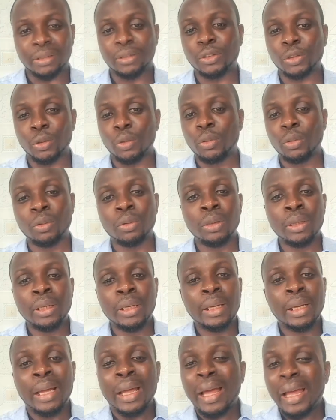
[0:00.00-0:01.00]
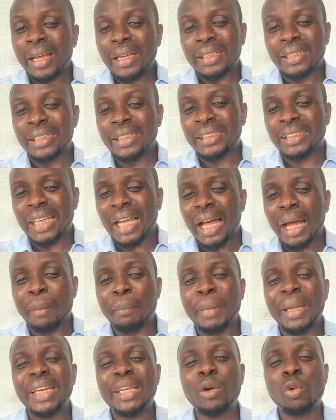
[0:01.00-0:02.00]
So these are
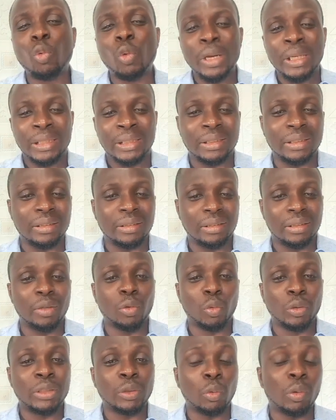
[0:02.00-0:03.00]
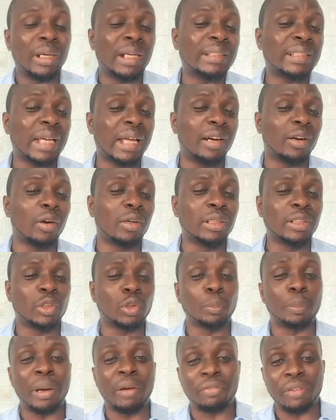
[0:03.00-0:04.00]
many ways in which, when I started running
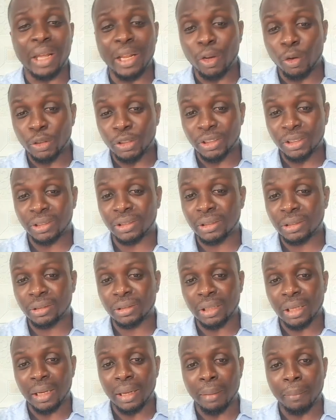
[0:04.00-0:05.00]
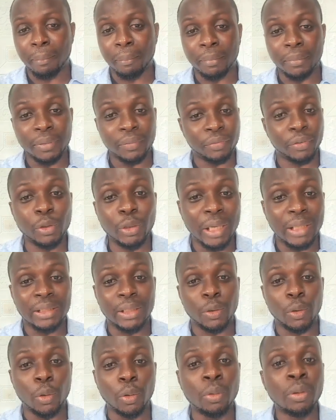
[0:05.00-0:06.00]
Superfly Logistics a few years
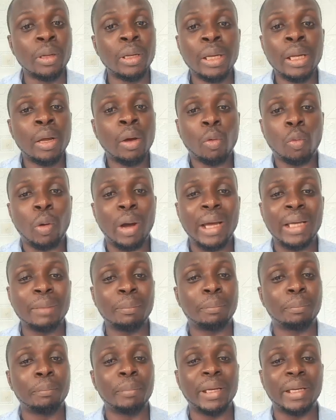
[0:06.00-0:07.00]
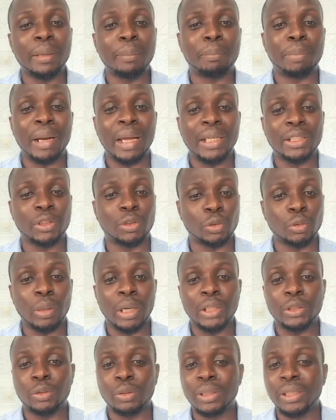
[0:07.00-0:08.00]
ago, while making plans
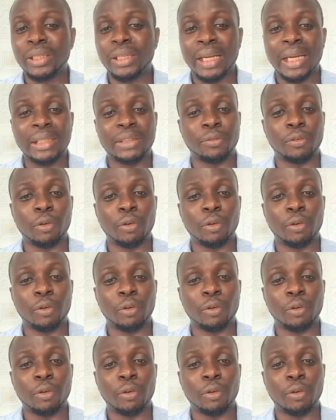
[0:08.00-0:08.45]
to actually get